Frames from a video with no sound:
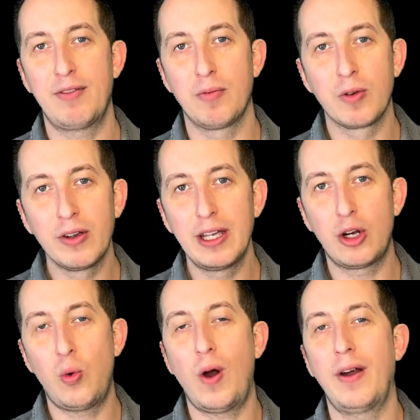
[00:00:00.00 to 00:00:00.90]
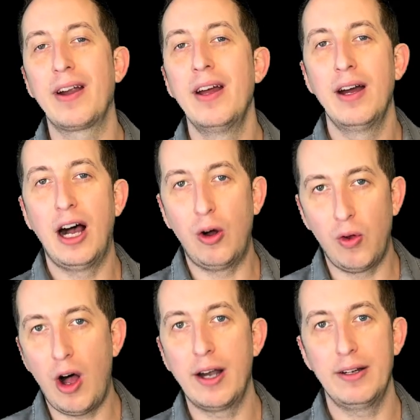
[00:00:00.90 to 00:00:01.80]
from really acquiring a
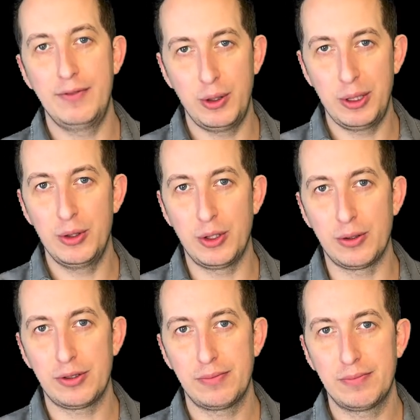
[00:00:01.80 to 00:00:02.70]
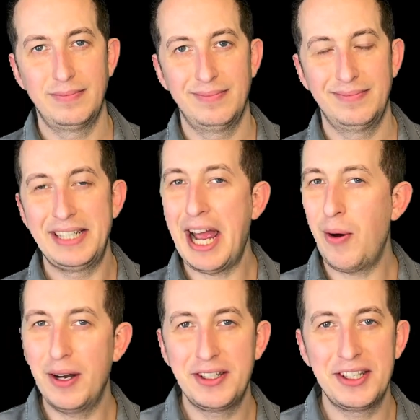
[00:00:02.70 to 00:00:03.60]
lot of new users. Now
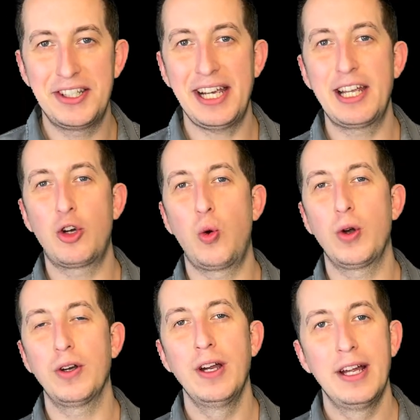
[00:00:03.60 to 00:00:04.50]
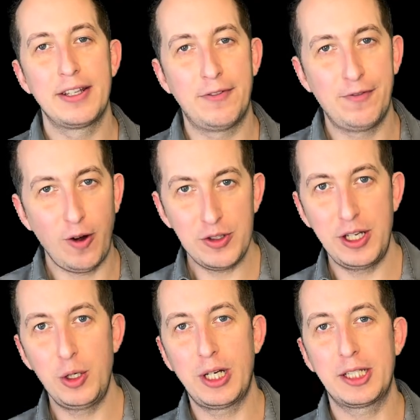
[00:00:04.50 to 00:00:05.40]
on to the second quarter. The first
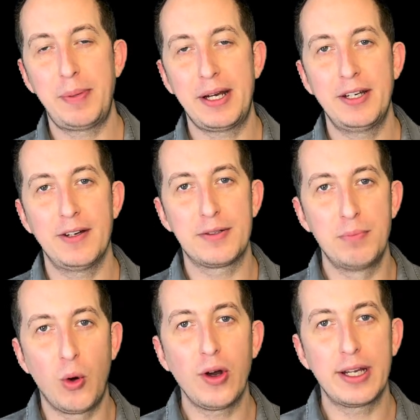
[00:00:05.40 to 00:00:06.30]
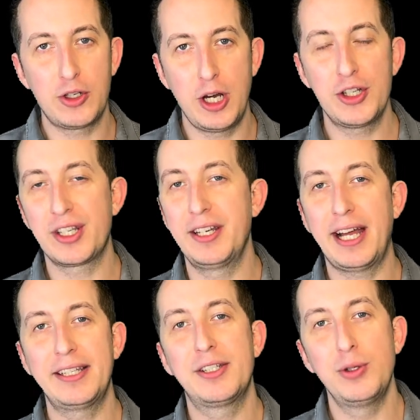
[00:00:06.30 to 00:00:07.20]
thing you can expect here is more exchanges
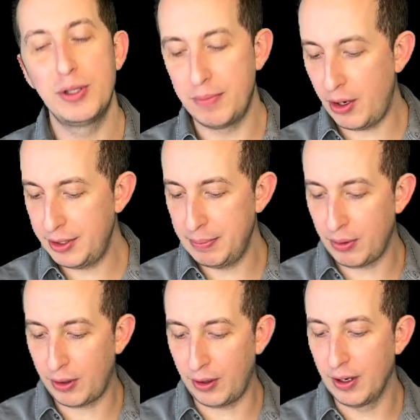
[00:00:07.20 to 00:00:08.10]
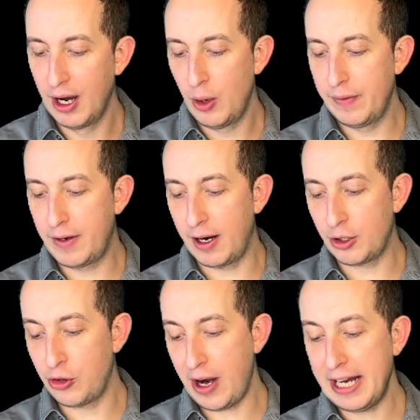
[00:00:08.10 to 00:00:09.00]
connected to the multi-broker. We've got
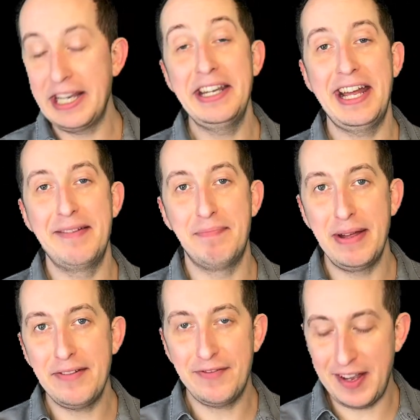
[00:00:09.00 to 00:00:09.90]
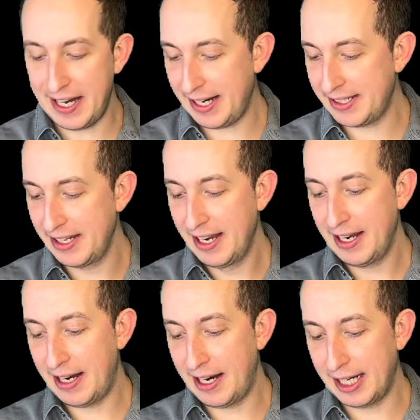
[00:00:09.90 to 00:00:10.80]
Kraken and Bitfinex
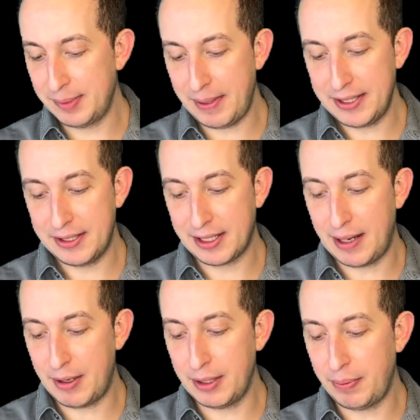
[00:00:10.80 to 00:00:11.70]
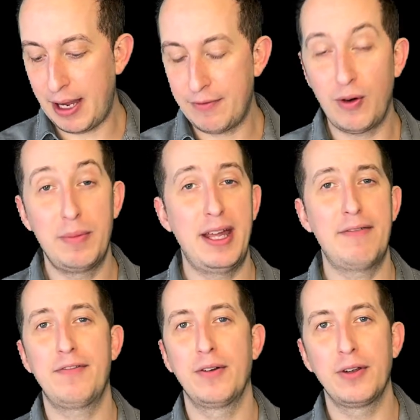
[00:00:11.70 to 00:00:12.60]
expected to come on the platform, and
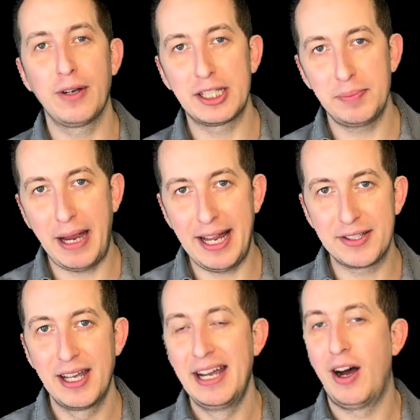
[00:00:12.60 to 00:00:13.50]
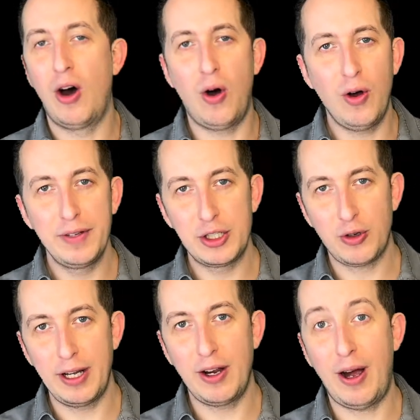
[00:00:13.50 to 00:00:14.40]
that further expands all these
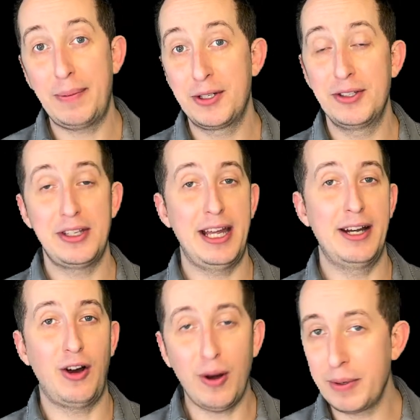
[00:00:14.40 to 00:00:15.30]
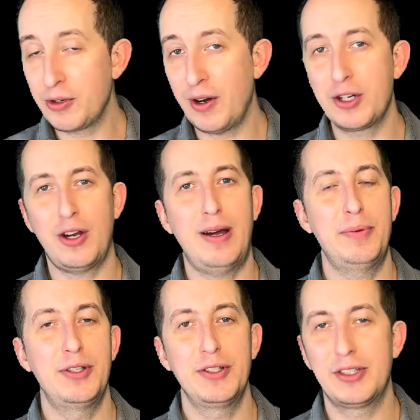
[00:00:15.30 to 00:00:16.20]
trading options and arbitrage
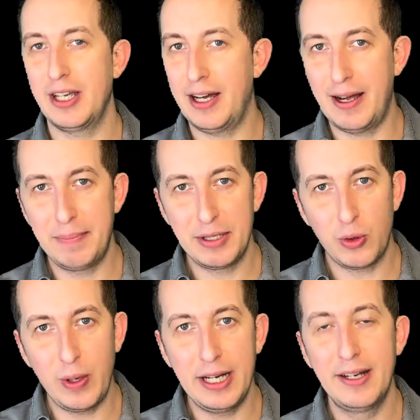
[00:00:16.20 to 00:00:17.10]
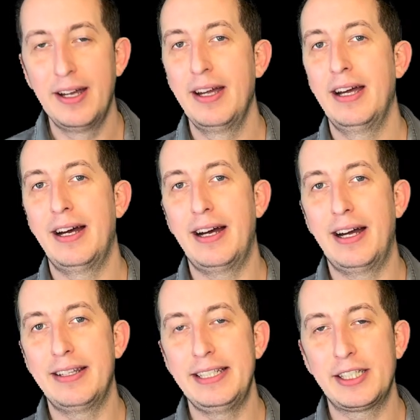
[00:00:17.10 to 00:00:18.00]
options between
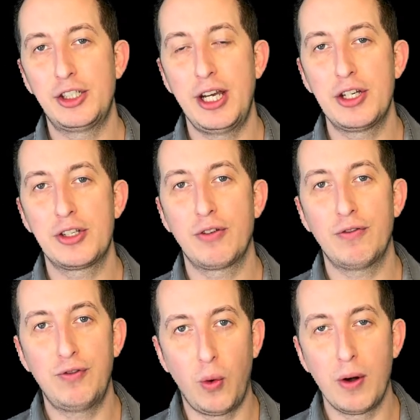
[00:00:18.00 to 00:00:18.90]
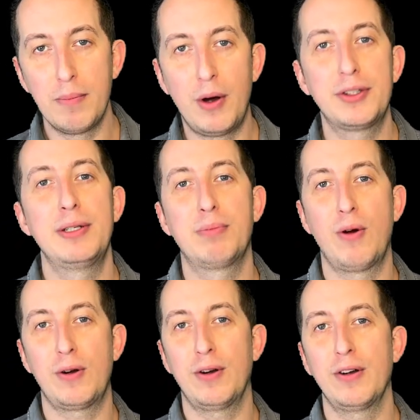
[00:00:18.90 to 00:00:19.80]
these exchanges for
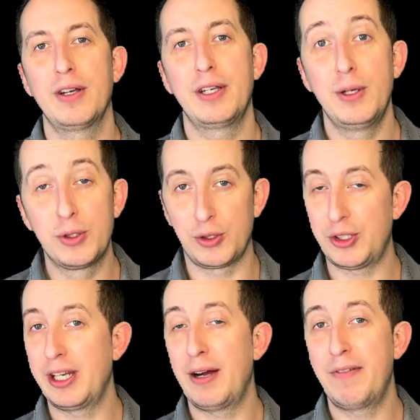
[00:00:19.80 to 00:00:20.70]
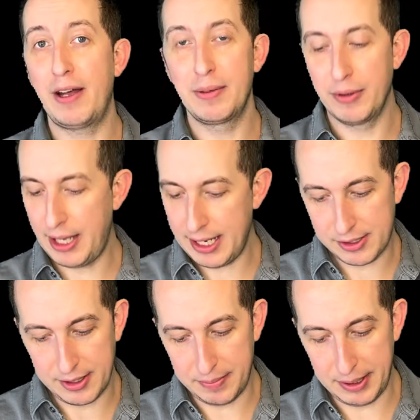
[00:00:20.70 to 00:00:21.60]
multi-broker users. Think how valuable that's
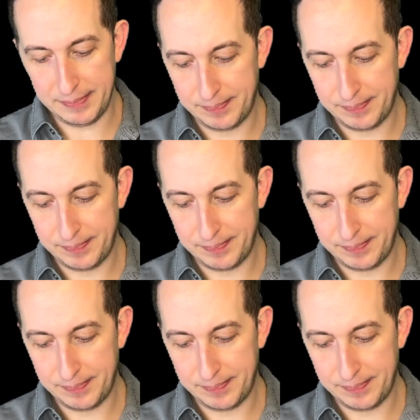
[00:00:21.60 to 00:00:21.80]
going to be.